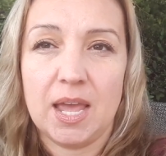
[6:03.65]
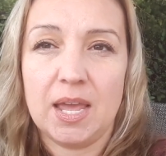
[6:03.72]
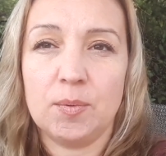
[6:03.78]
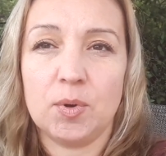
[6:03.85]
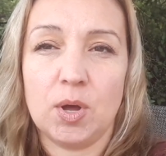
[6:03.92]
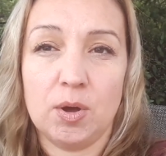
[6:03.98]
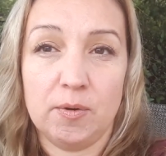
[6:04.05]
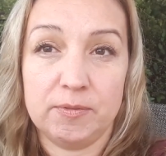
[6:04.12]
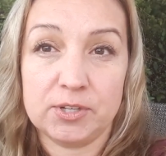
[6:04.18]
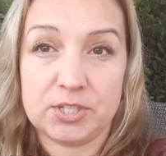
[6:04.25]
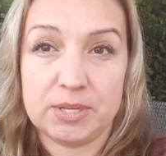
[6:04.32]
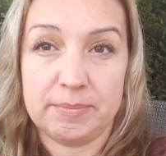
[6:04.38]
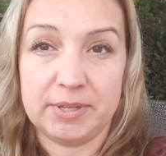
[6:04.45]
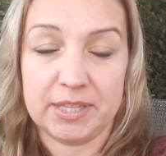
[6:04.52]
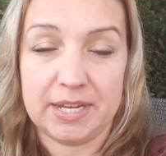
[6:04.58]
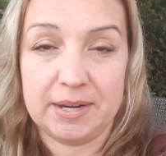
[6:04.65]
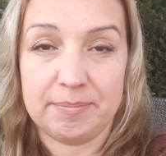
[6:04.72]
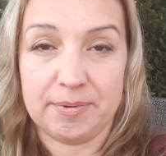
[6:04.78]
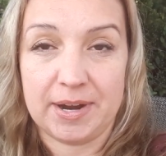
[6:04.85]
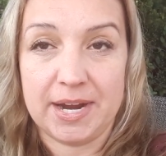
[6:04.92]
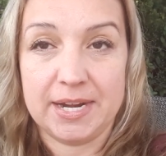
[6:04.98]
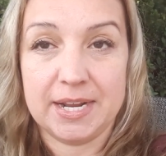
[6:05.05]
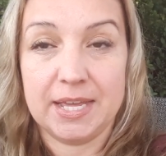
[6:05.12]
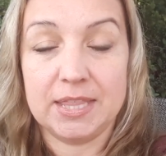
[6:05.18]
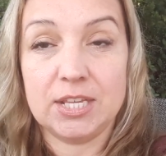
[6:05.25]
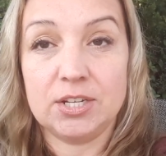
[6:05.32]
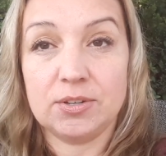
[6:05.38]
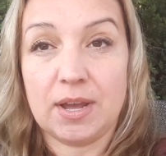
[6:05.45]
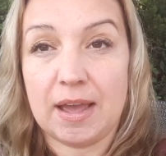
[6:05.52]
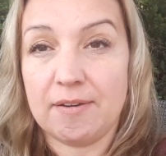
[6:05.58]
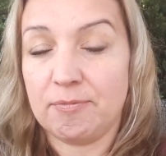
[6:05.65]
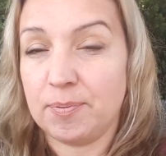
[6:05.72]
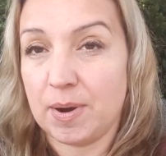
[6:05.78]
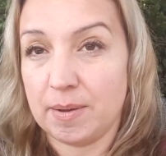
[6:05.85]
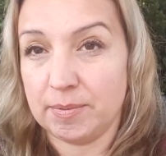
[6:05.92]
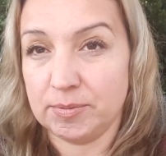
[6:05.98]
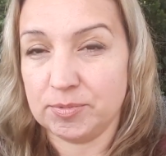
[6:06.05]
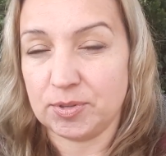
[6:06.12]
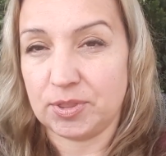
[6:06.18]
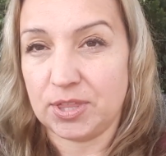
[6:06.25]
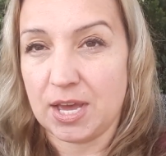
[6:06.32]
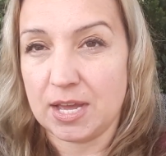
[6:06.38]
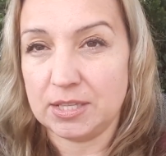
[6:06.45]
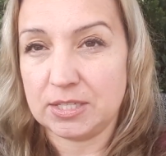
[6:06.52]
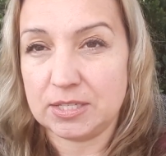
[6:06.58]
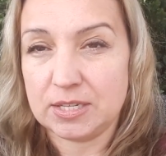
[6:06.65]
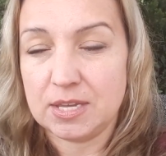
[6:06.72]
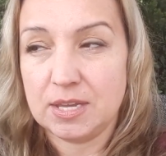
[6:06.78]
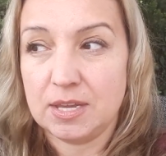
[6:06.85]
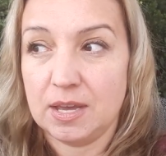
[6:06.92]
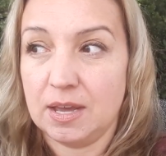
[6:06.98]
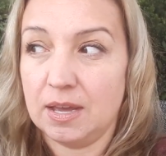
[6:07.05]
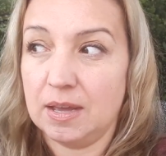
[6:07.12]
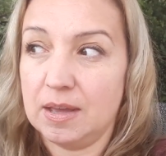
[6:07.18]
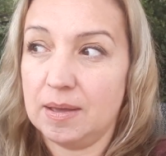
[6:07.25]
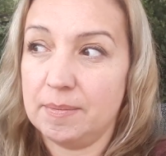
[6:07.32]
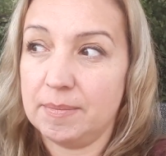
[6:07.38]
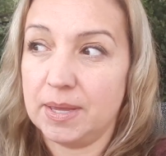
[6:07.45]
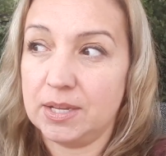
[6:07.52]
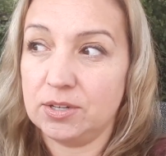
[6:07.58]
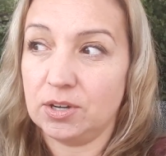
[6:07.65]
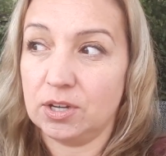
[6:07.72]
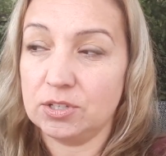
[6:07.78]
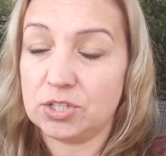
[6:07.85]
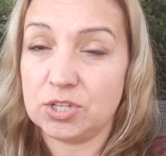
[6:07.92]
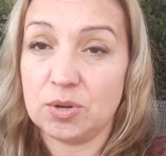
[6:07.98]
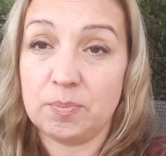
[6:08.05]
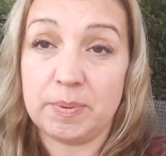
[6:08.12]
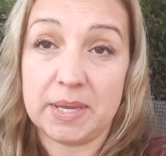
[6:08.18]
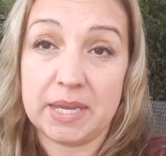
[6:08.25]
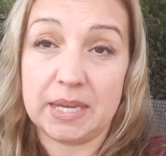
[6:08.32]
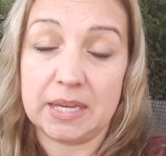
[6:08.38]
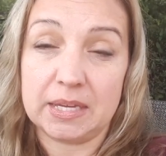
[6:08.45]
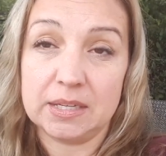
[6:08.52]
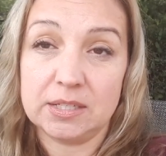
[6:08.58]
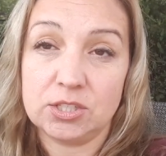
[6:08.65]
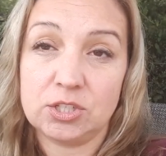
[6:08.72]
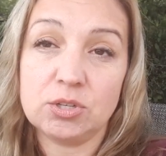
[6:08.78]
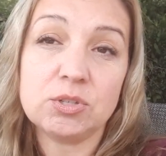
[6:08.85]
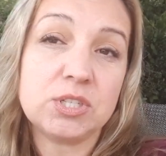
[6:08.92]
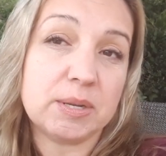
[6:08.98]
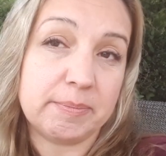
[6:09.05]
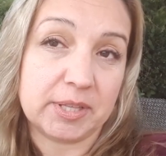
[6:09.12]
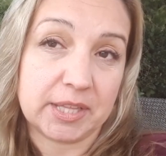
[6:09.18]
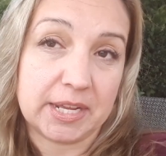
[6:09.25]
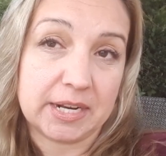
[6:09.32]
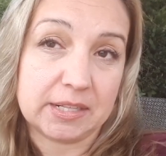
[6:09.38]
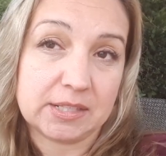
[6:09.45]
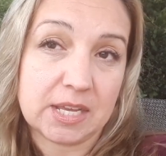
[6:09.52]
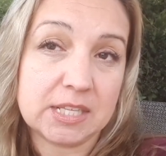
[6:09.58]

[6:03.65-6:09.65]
It will overstimulate your brain, and then you'll have problems with thoughts, and you'll also be too stimulated.